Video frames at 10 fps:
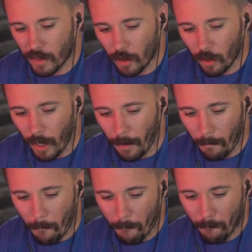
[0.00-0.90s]
Let's take a look at it.
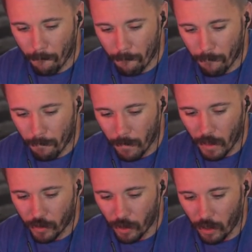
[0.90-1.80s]

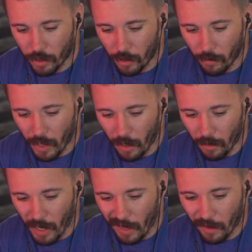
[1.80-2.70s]
I'll show you we got
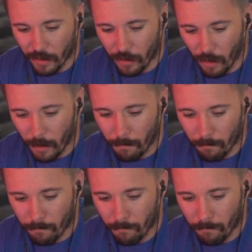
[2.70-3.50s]
our guideline strike.